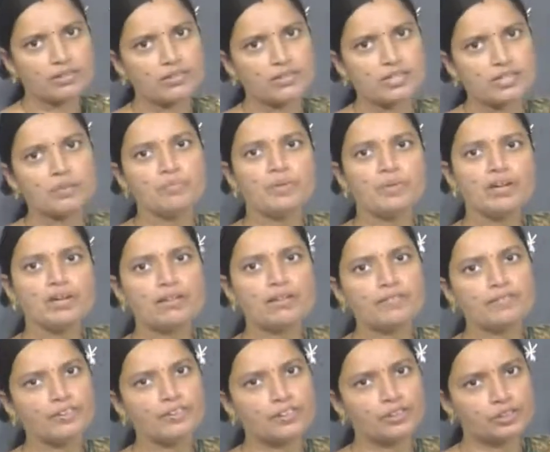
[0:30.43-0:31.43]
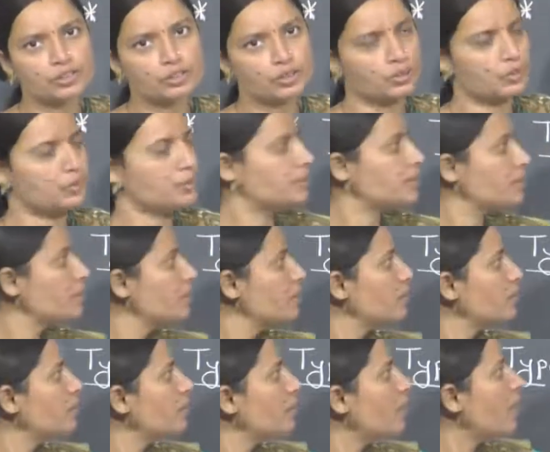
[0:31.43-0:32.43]
a similar functions
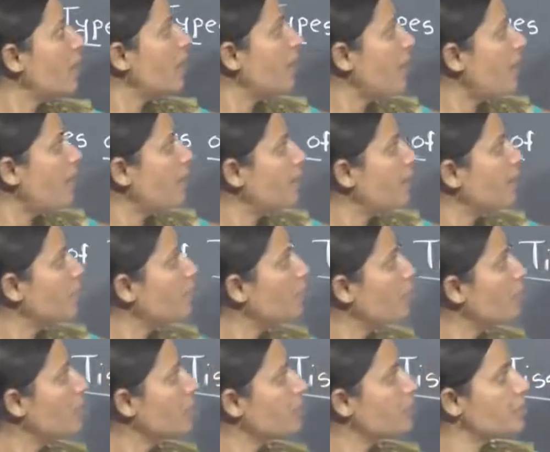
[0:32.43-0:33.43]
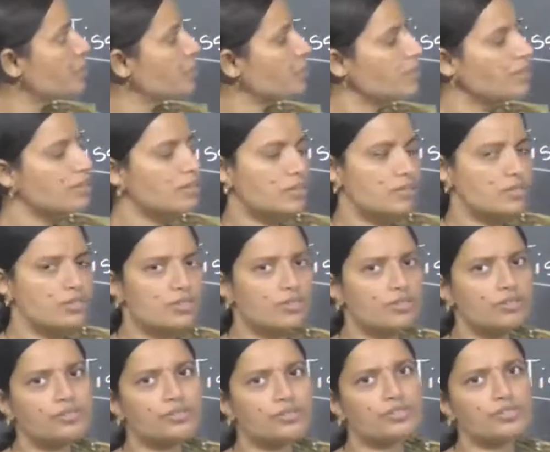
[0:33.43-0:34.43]
and origin
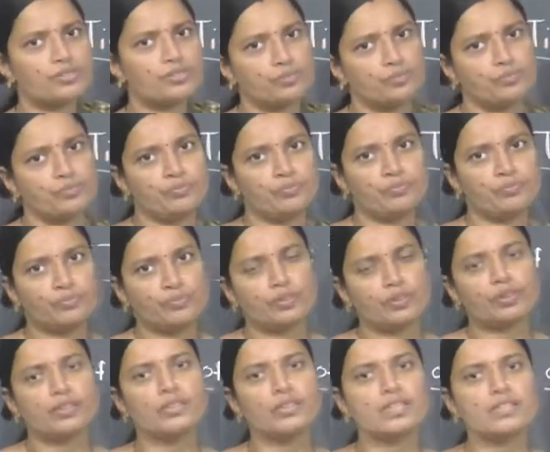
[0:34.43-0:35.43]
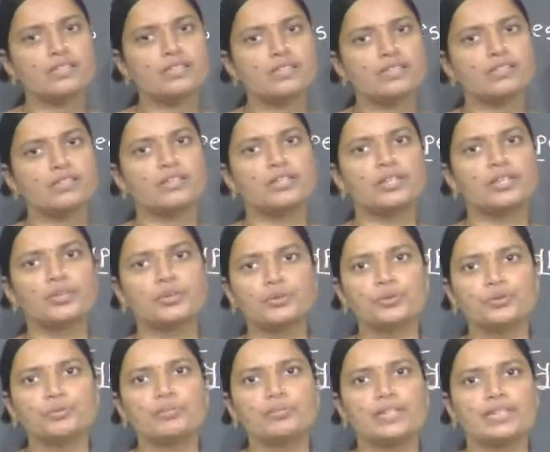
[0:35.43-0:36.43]
structure. This
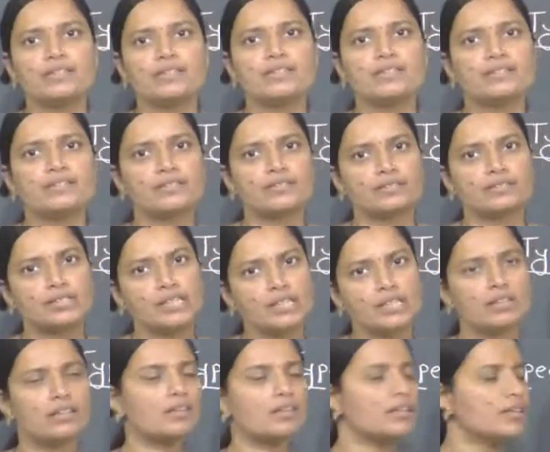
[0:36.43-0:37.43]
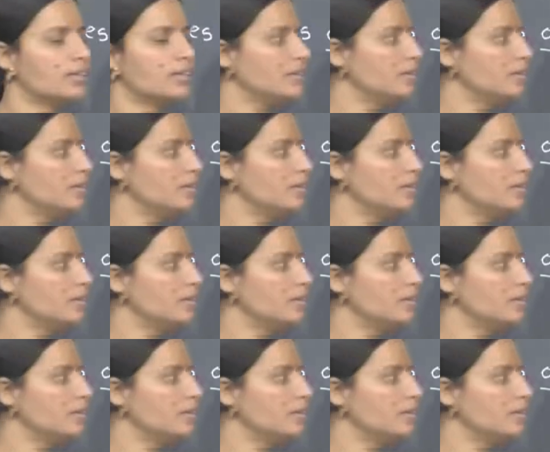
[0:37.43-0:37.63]
tissue means generally